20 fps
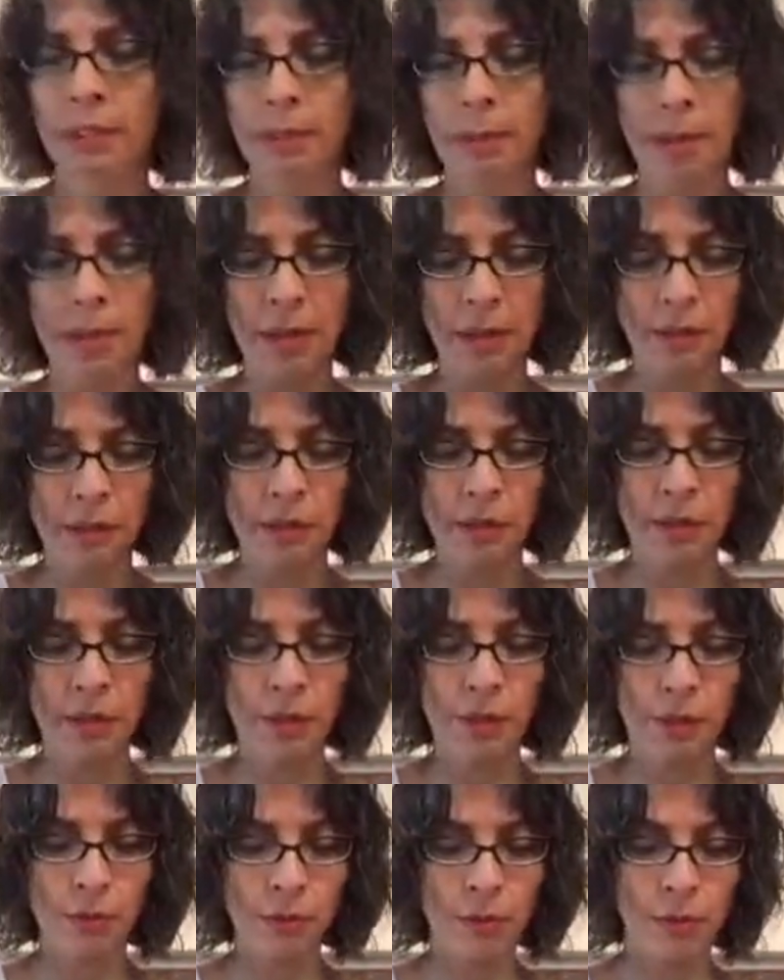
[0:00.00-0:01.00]
I'm not really
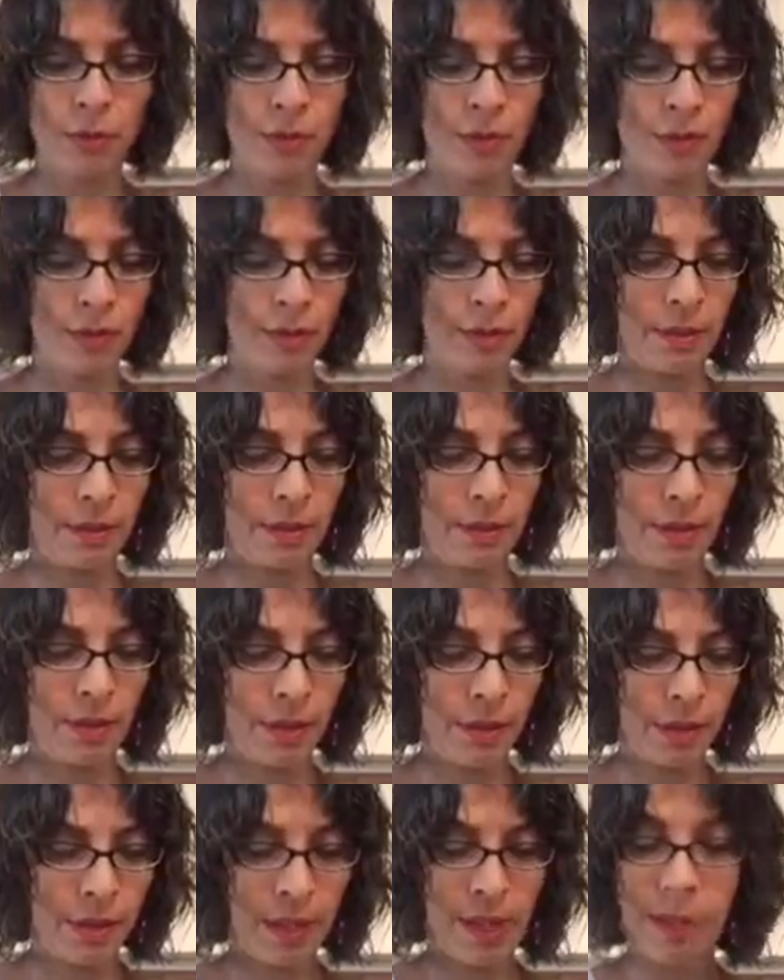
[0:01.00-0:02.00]
sure
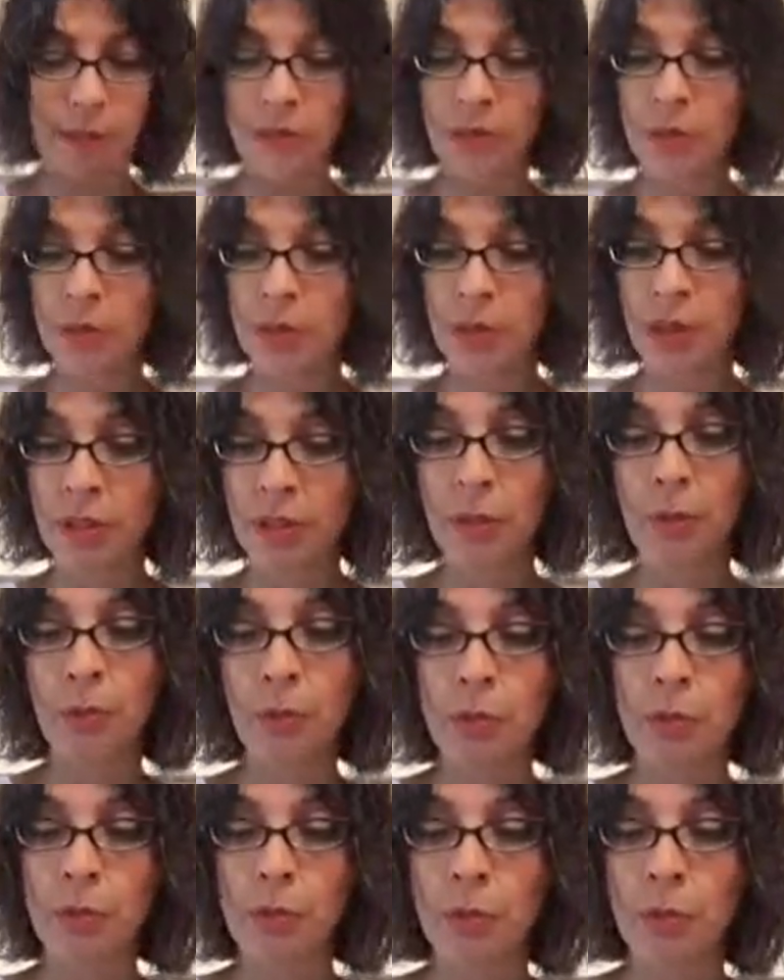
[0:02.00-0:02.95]
if these are October.